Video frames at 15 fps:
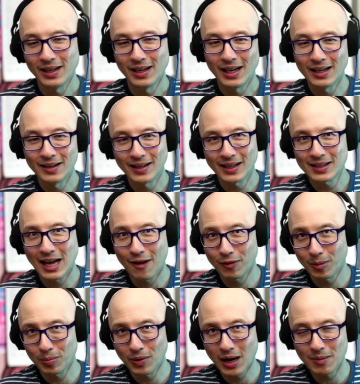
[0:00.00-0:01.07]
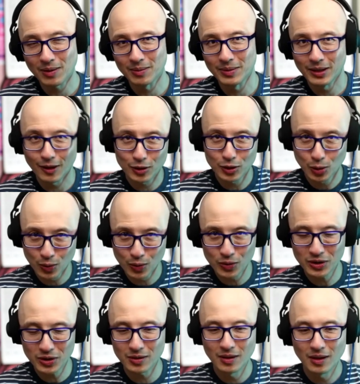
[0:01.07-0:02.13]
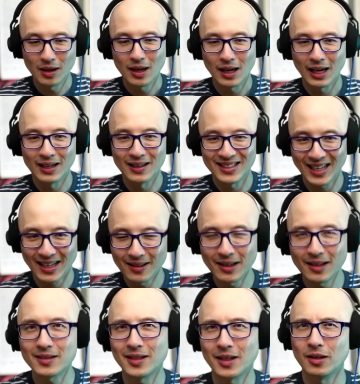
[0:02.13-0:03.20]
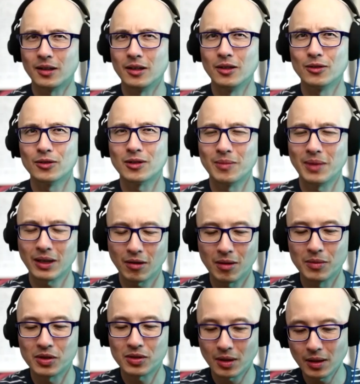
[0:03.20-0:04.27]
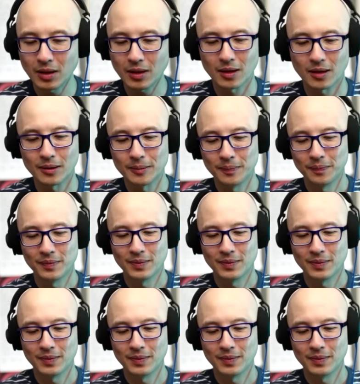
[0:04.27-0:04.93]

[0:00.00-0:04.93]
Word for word: And that's half the problem. And there are tools and techniques that you can use to make your image clearer,